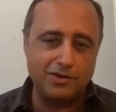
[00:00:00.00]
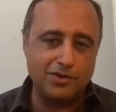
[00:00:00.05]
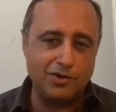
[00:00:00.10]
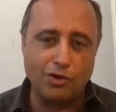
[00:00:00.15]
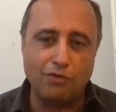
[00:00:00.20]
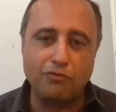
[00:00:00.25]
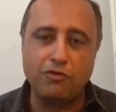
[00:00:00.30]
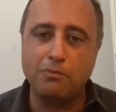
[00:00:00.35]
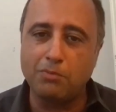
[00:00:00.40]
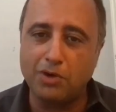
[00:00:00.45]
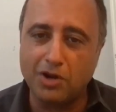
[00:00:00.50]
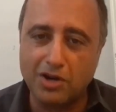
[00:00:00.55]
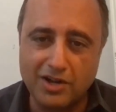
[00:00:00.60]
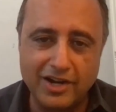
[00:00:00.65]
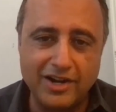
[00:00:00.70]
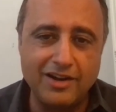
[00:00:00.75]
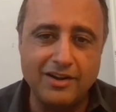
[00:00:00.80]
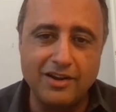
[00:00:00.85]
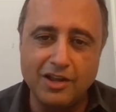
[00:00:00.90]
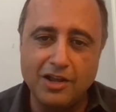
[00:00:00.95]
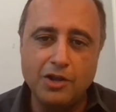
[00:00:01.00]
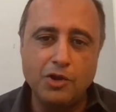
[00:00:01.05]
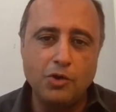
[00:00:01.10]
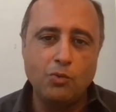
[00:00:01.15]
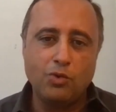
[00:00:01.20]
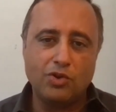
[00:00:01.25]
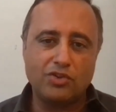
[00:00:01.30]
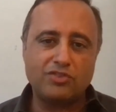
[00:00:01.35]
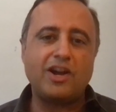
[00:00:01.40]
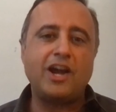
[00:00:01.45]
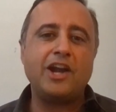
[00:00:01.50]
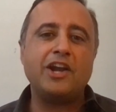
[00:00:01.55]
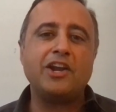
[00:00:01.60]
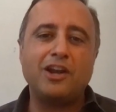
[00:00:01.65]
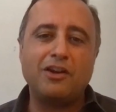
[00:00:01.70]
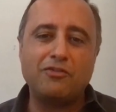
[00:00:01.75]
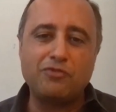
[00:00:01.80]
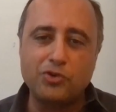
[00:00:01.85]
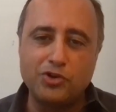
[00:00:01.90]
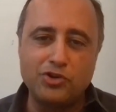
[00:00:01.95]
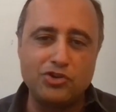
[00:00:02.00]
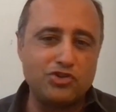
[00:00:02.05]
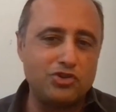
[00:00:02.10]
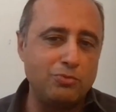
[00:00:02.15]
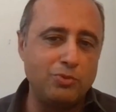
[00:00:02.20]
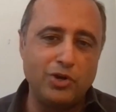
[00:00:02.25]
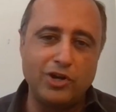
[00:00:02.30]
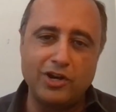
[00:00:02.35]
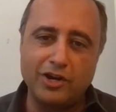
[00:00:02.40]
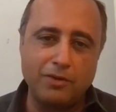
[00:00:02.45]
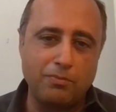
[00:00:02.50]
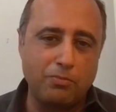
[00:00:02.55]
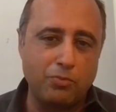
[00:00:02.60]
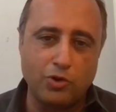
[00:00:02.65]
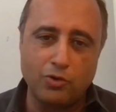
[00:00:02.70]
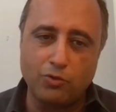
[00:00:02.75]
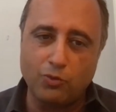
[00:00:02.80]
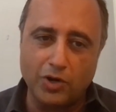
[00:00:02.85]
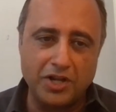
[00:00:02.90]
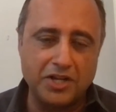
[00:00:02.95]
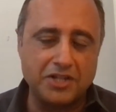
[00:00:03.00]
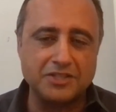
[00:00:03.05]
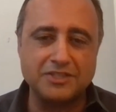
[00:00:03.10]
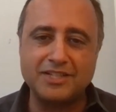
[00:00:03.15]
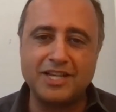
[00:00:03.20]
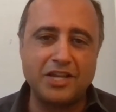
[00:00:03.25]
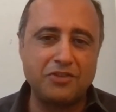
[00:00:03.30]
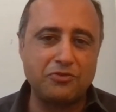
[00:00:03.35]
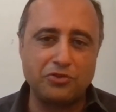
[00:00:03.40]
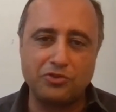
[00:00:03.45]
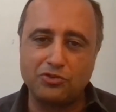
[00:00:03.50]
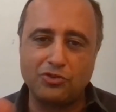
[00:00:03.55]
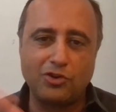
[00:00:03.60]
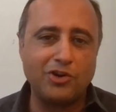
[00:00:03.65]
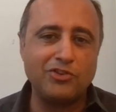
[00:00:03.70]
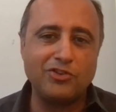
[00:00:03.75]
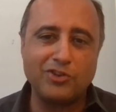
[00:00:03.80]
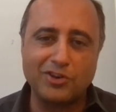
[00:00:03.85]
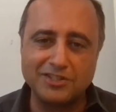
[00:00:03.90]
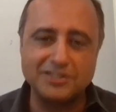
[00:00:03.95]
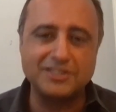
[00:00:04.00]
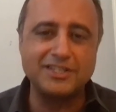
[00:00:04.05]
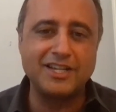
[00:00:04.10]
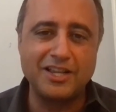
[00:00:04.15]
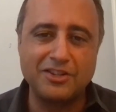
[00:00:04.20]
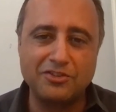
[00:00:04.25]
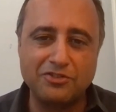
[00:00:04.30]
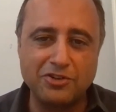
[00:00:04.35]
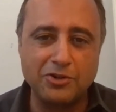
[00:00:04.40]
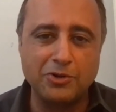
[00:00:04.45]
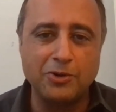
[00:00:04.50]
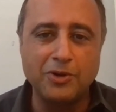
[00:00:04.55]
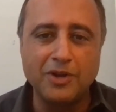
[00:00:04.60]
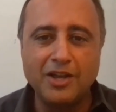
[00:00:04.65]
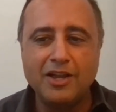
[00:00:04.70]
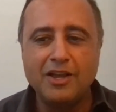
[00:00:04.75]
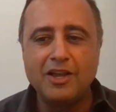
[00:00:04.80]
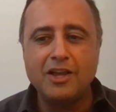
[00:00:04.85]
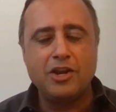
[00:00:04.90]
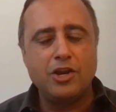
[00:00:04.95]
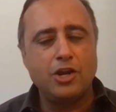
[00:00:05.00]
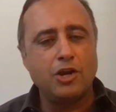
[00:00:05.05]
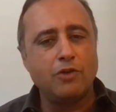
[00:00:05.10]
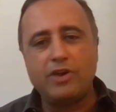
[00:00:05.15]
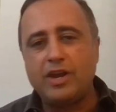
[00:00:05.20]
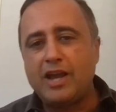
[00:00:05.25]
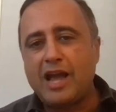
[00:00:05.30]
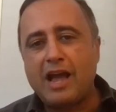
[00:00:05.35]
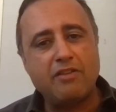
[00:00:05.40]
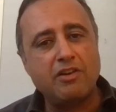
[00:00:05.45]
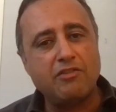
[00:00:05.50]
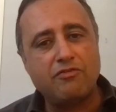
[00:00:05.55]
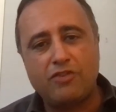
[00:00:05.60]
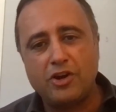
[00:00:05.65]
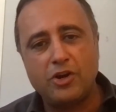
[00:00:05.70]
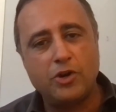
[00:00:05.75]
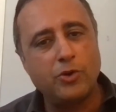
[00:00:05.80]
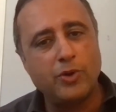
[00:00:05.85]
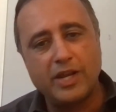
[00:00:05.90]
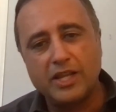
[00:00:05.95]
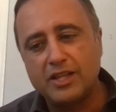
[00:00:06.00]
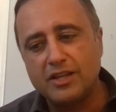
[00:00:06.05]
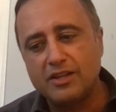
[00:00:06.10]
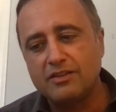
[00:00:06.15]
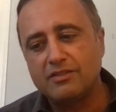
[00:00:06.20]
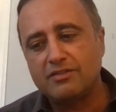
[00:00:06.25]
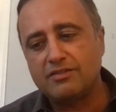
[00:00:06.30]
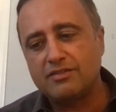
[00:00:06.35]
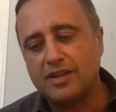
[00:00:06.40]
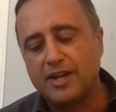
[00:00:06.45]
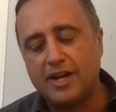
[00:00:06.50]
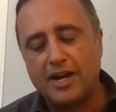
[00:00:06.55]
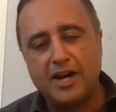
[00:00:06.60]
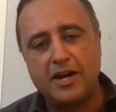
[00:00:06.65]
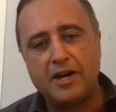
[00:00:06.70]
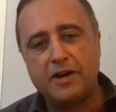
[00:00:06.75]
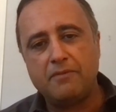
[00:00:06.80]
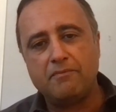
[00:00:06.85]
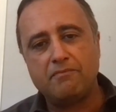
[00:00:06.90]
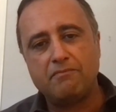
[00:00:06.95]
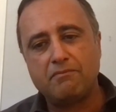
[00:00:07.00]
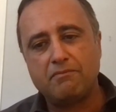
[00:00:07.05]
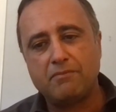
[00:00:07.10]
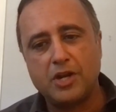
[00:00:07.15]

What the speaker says: your from Berkeley was kind enough to distribute a report, vertical SaaS versus horizontal SaaS. So, we're having fun doing this, and